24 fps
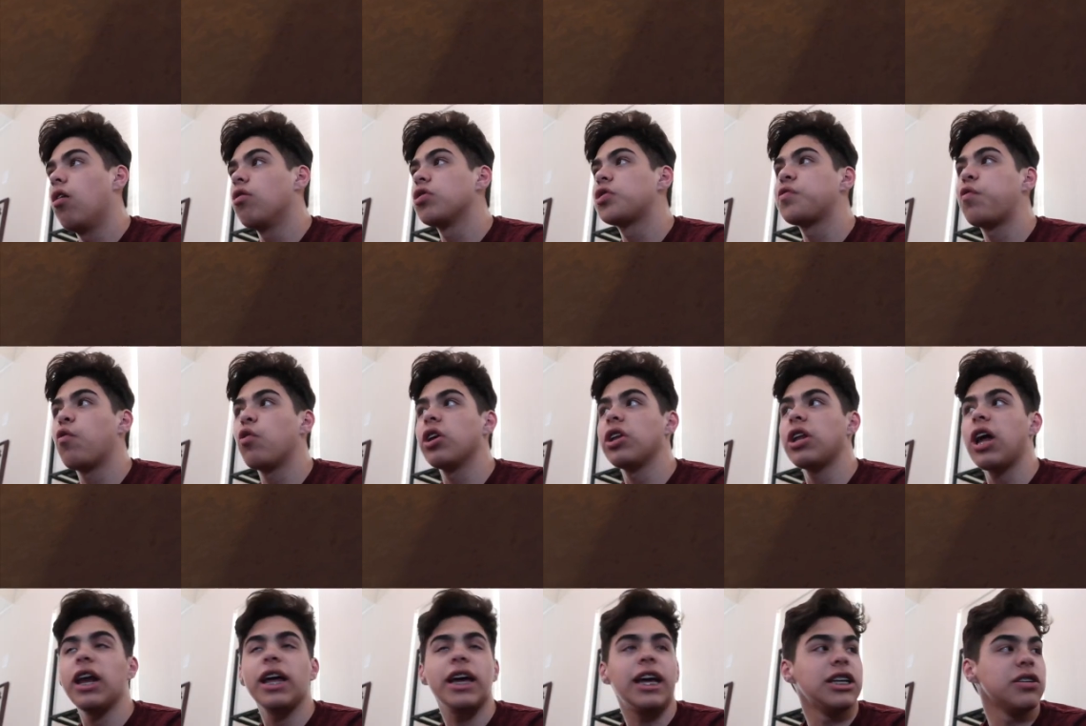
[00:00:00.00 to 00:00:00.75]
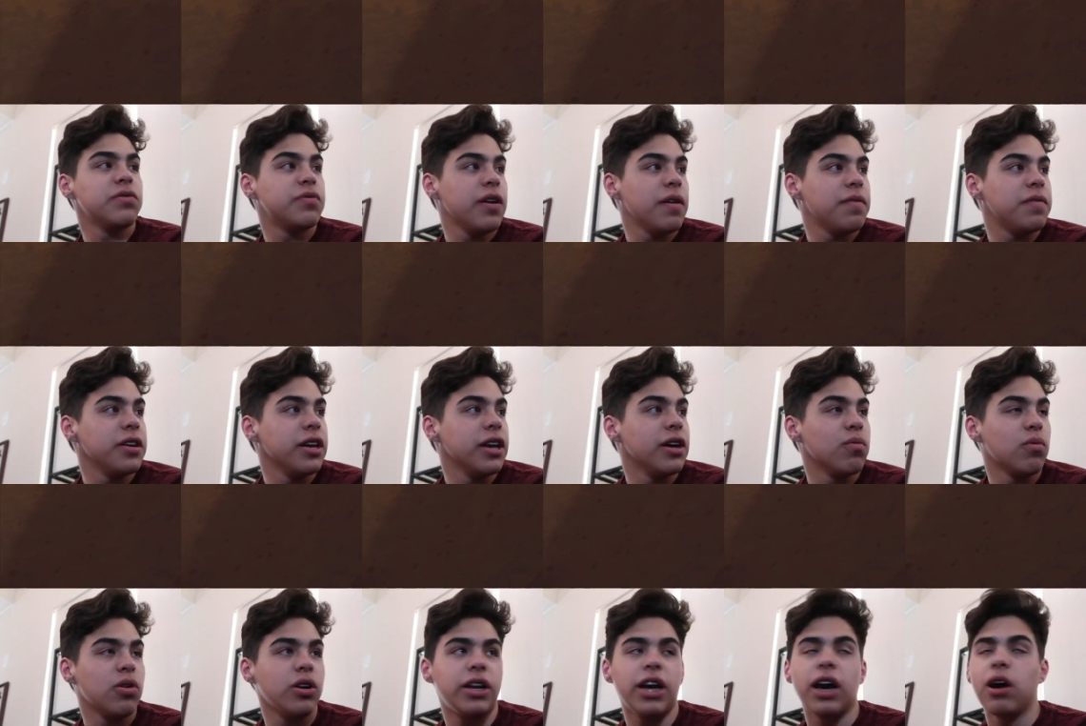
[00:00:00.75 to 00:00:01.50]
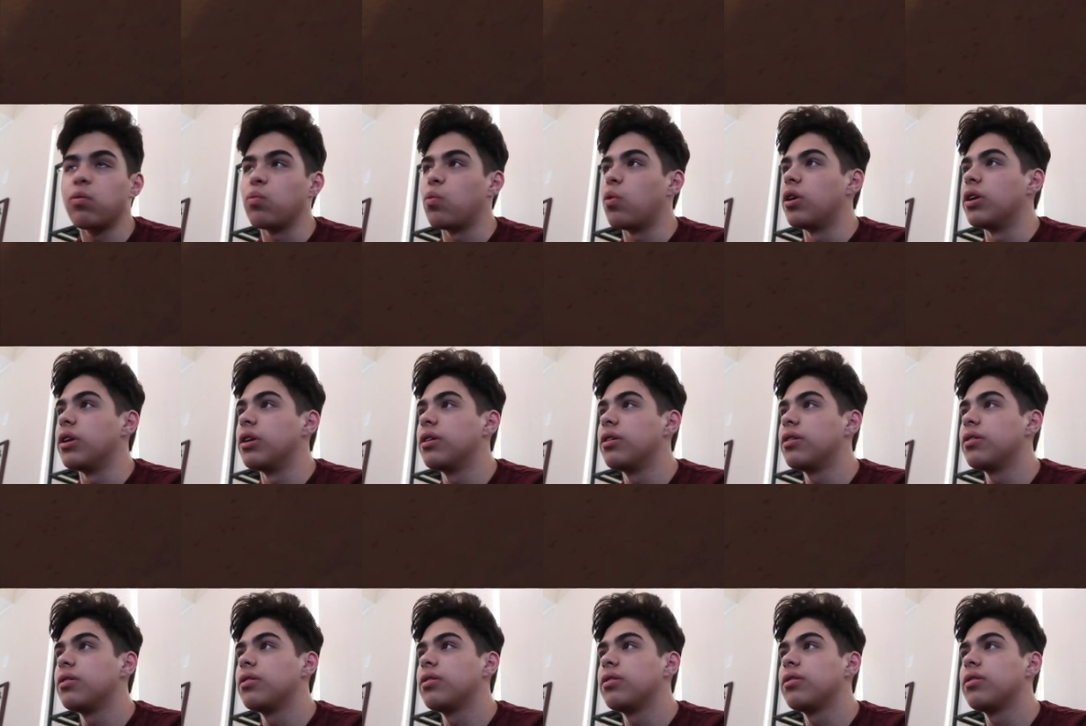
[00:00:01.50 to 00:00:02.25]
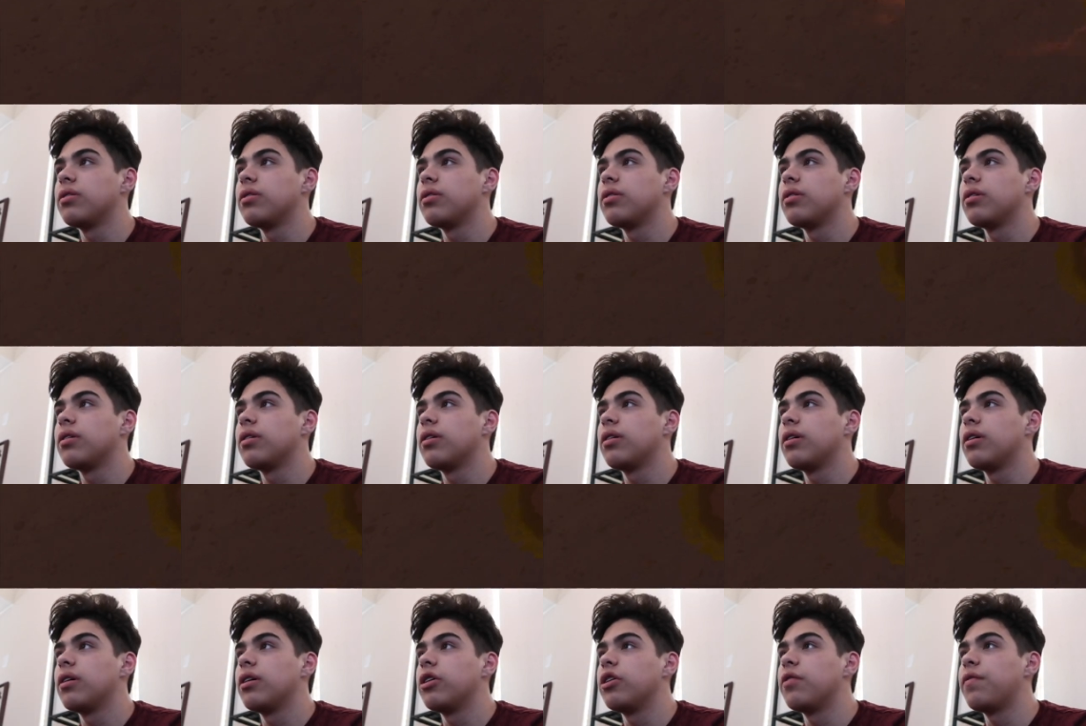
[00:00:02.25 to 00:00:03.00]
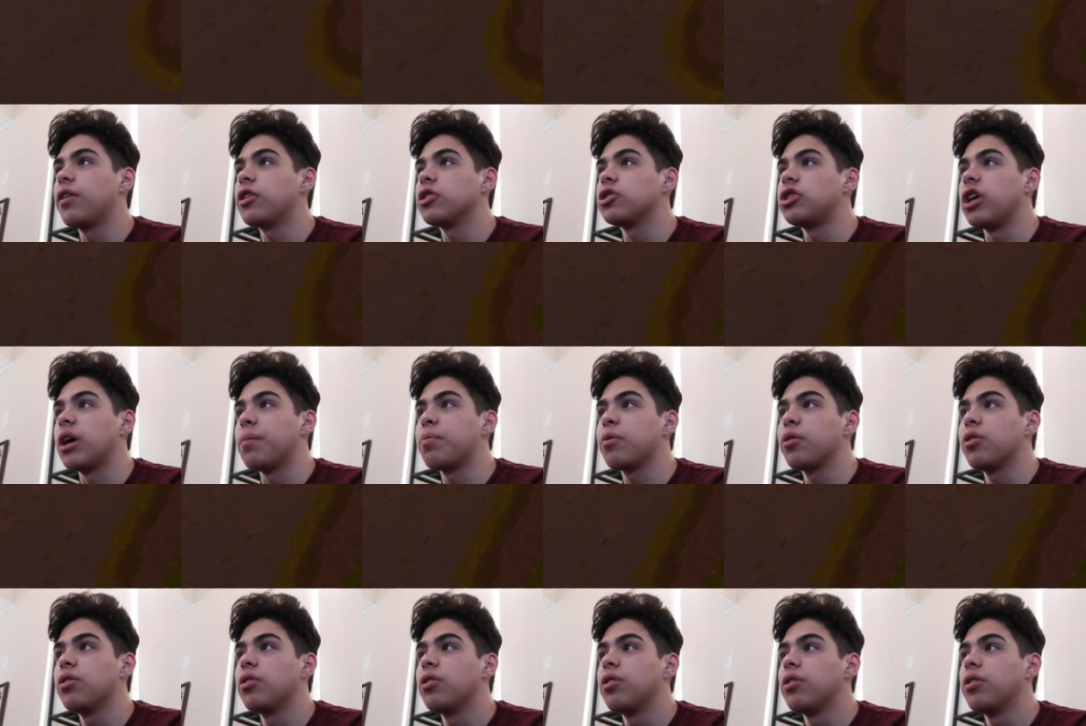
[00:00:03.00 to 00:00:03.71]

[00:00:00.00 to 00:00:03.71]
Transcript: Oh, it's 49 against 50, and we're down one. I found a sniper. You found a sniper?